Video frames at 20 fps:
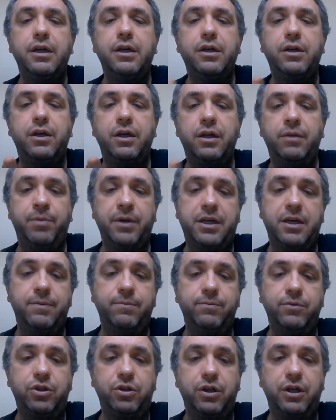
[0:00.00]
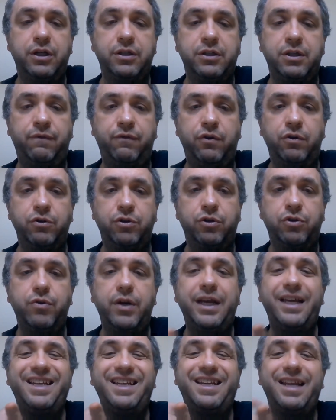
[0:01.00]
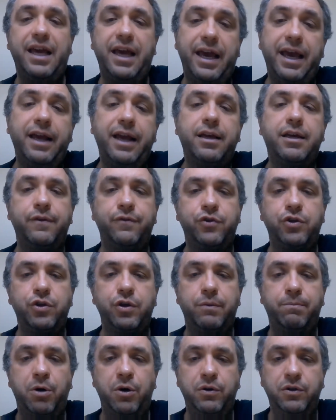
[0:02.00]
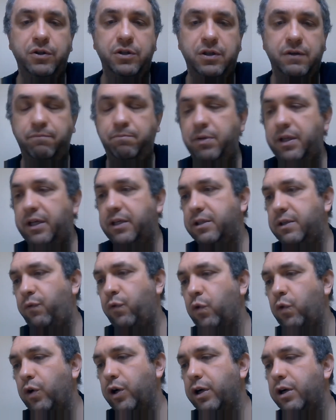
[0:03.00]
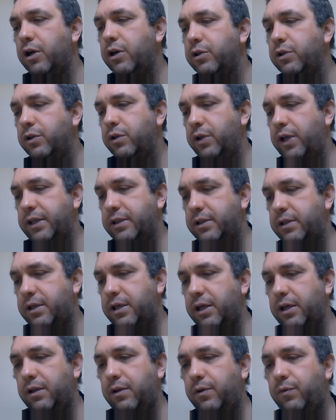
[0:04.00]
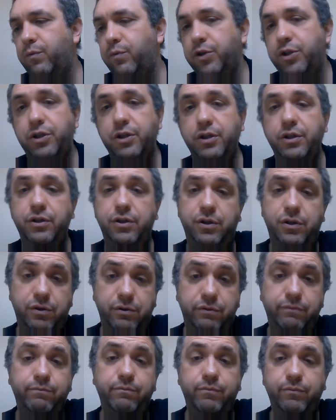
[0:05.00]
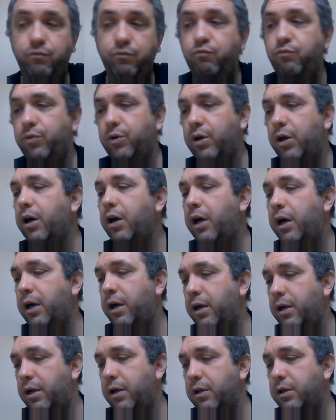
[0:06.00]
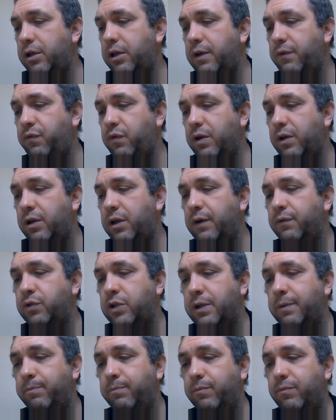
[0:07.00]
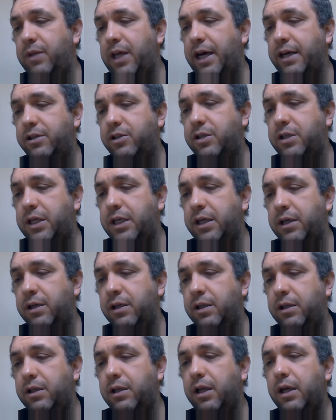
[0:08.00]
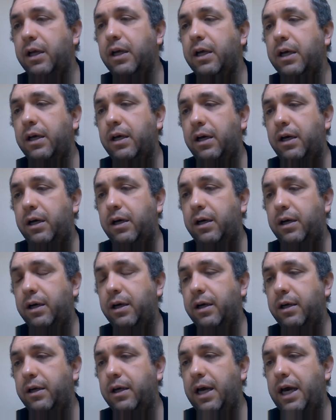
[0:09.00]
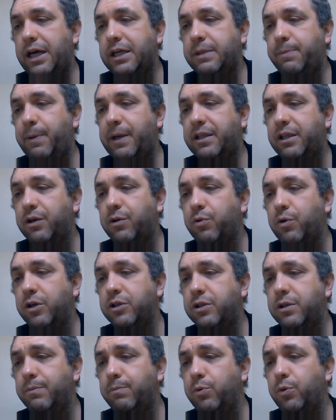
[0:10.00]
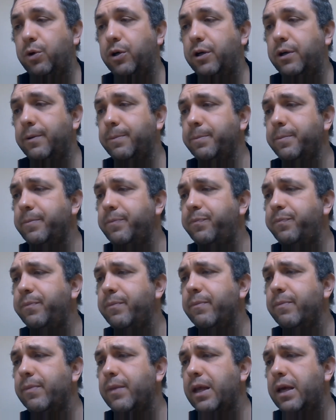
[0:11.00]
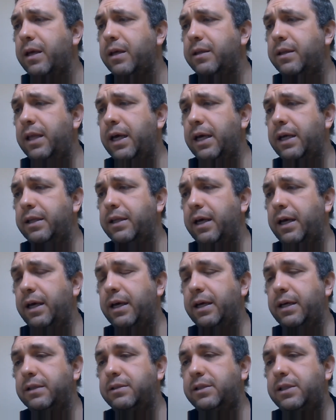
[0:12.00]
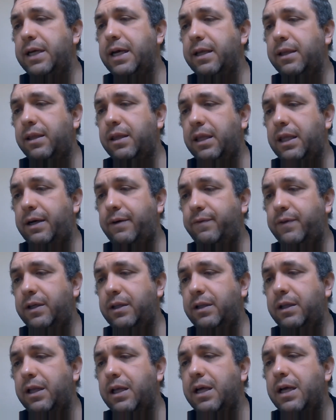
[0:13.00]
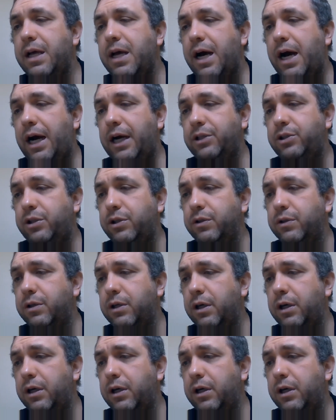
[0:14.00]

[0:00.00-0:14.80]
it becomes as if you're trained and gives you a bonus of +4 to that skill, which is gives him that skill aspect across the board. Then at 10th level, I took